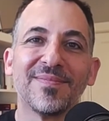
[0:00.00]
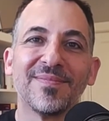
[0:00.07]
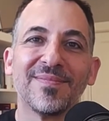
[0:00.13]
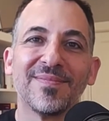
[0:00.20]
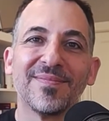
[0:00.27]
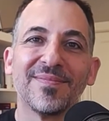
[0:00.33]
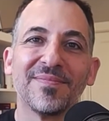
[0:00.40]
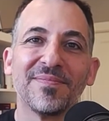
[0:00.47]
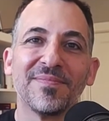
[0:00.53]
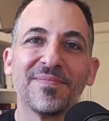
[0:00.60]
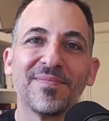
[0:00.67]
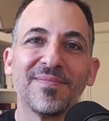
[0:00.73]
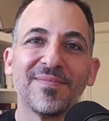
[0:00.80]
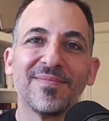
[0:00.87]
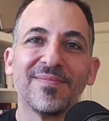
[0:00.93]

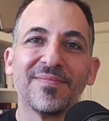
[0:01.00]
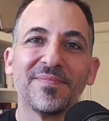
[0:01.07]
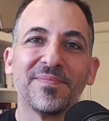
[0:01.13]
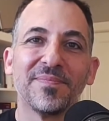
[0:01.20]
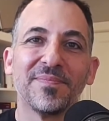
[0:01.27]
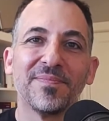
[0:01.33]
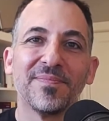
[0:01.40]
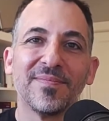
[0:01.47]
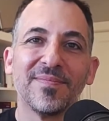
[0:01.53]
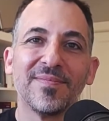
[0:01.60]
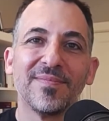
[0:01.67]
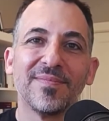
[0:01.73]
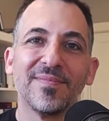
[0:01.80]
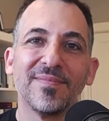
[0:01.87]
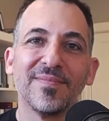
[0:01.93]

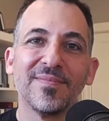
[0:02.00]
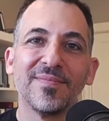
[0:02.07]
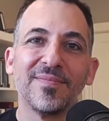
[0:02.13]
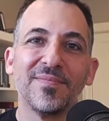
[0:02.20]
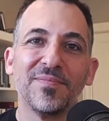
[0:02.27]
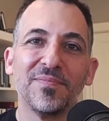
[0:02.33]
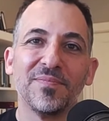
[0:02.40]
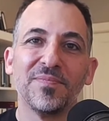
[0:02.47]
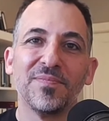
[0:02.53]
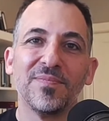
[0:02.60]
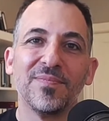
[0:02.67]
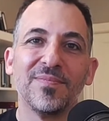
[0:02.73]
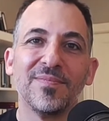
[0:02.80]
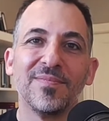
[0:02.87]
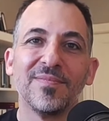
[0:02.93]

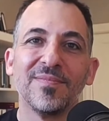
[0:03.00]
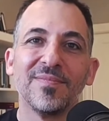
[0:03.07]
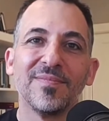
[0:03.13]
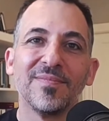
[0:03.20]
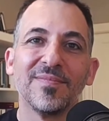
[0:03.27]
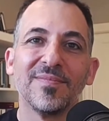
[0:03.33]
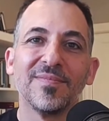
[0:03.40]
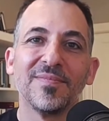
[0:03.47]
No words are spoken by the person on screen.